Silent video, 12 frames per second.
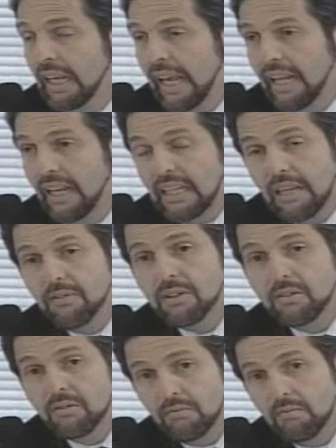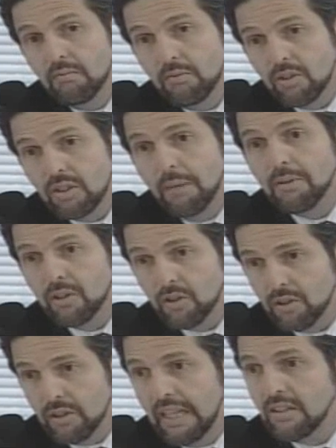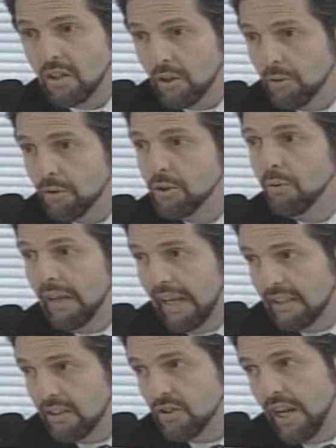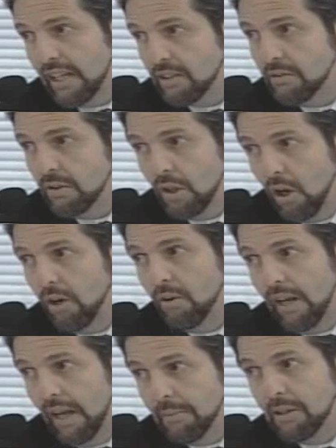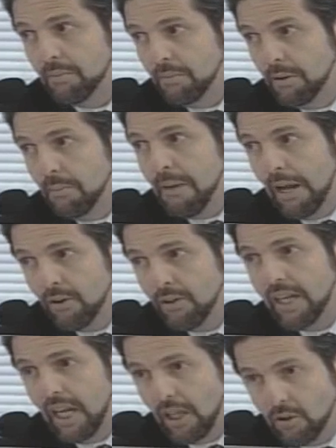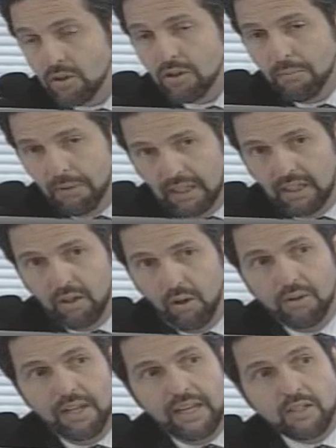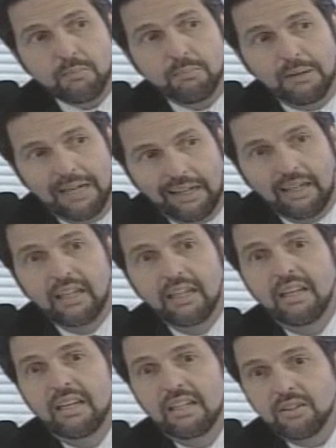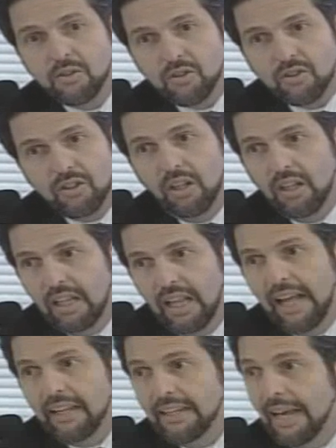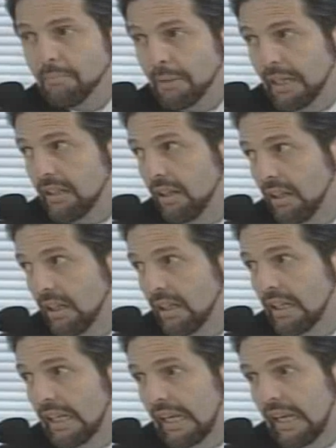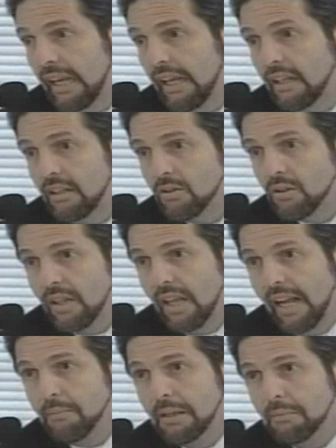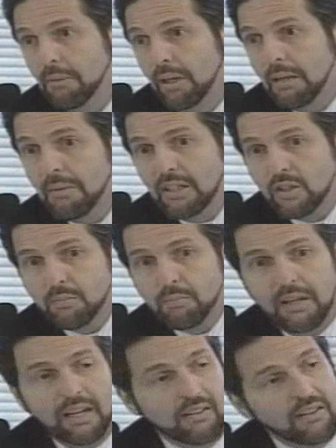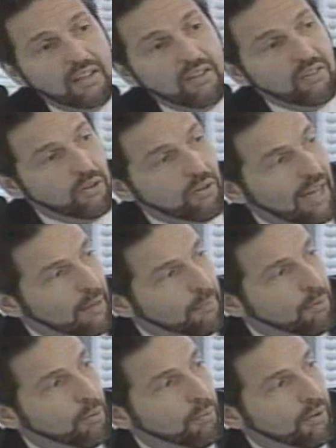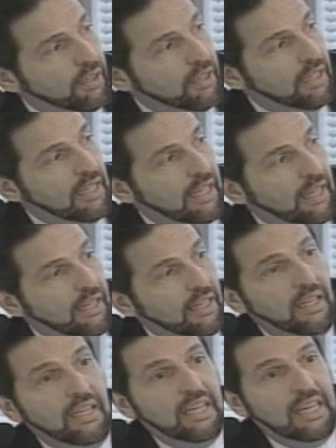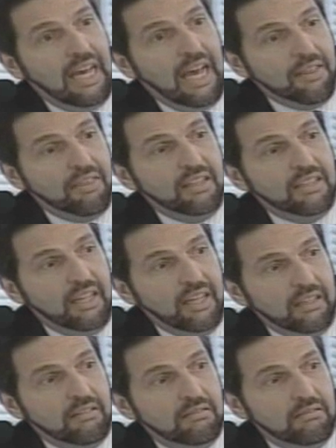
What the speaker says: and even some of the things that they're doing at the Jacksonville CARD are not, I mean, they're better than they used to be in the old days, but there's still a lot not being done, and there's a lot of money being spent on things that are not appropriate. And I think that